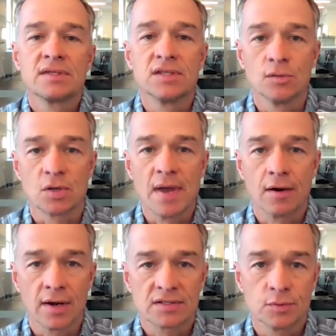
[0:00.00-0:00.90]
subject
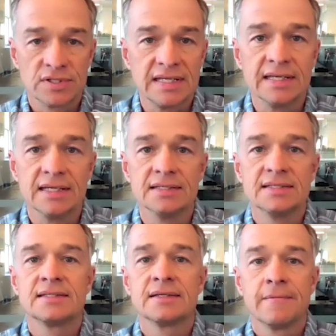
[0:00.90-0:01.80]
matter
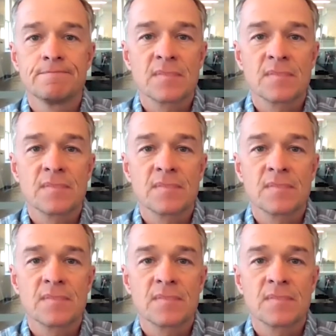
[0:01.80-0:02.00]
expertise,